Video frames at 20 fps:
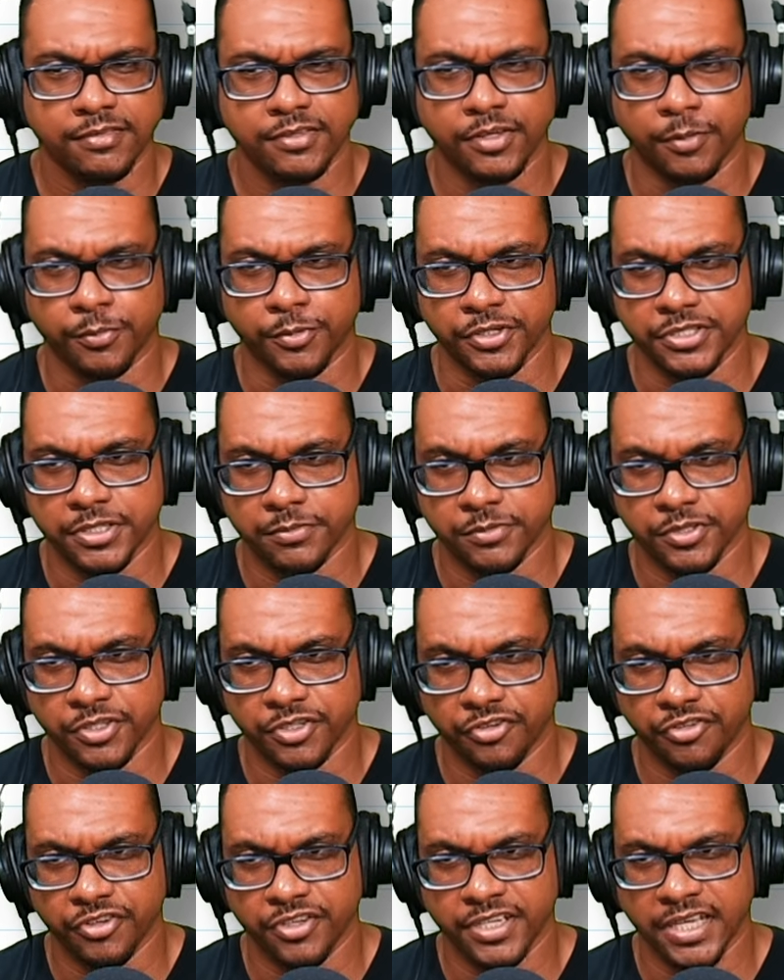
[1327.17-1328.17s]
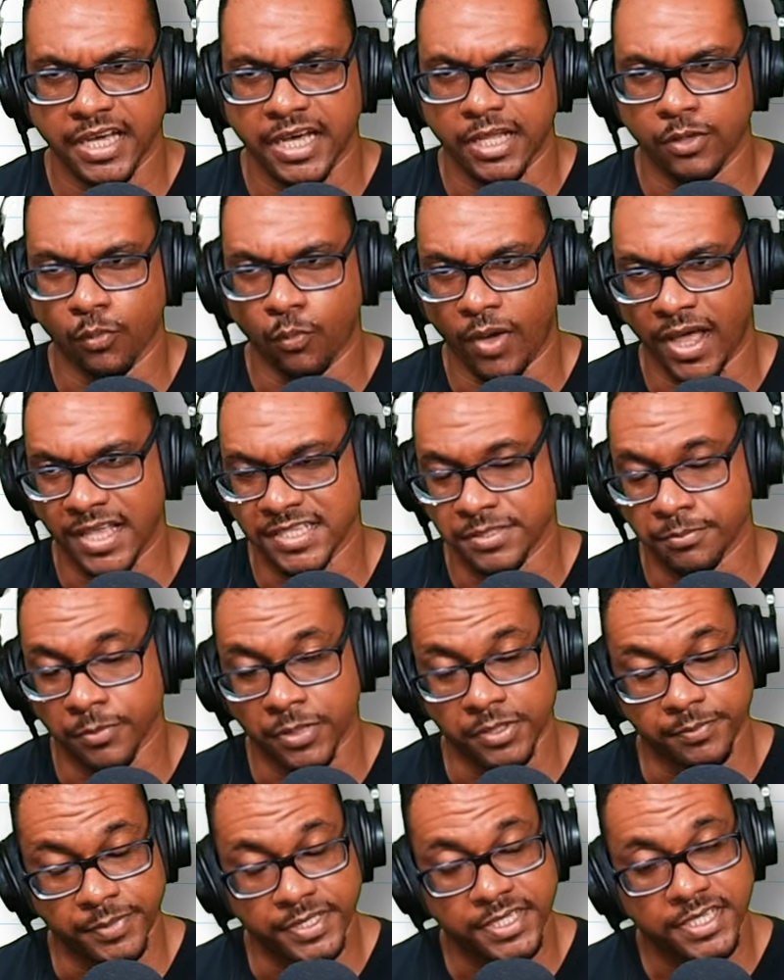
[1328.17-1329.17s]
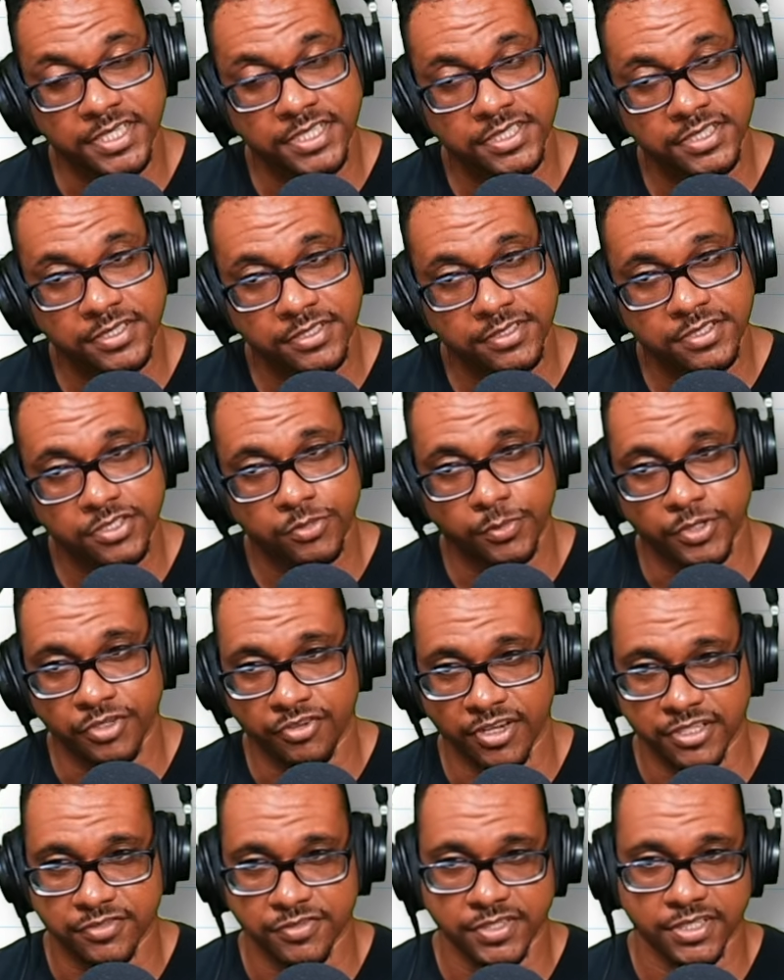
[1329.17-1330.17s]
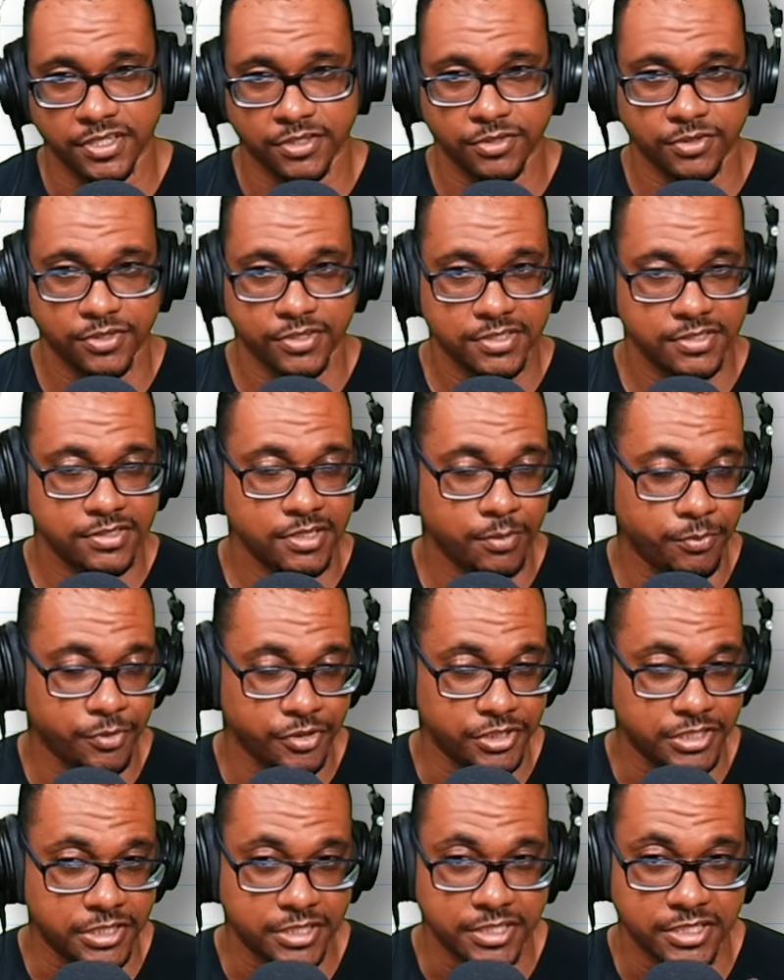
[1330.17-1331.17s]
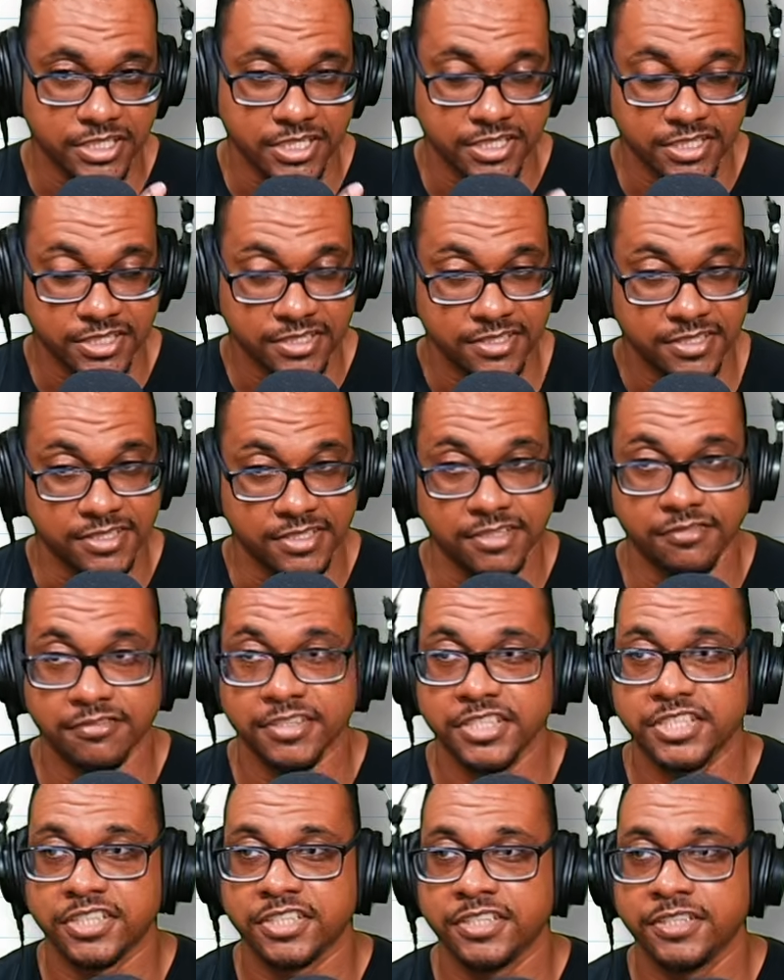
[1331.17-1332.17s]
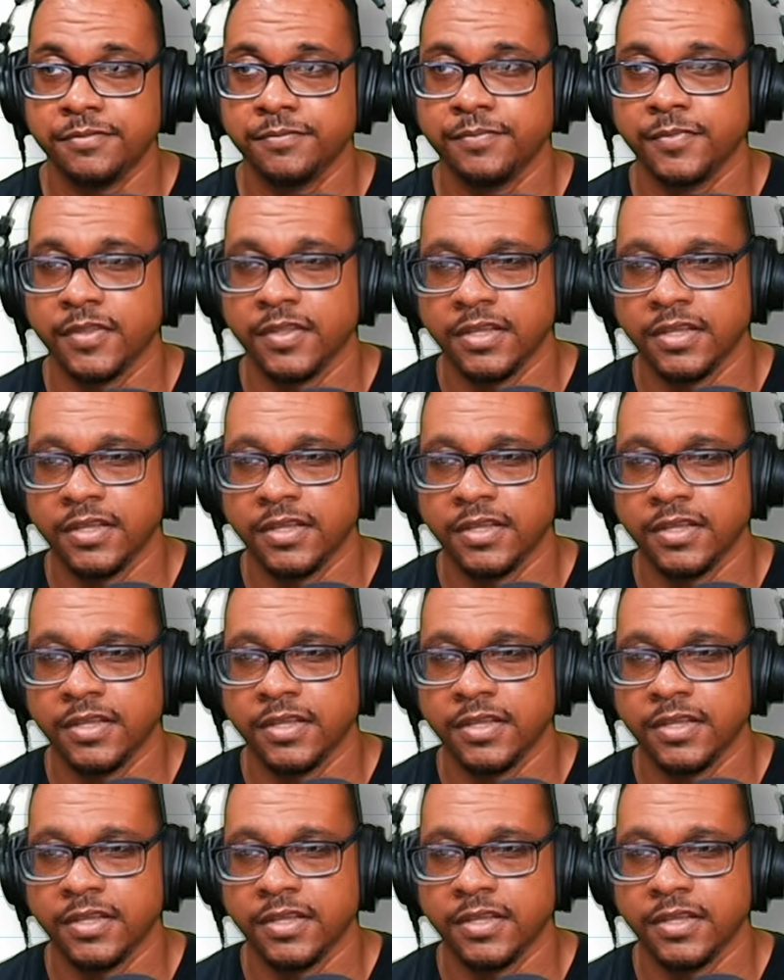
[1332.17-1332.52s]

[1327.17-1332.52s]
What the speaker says: The operation between 3 and y is multiplication. So when we transfer it across, the operation changes to division.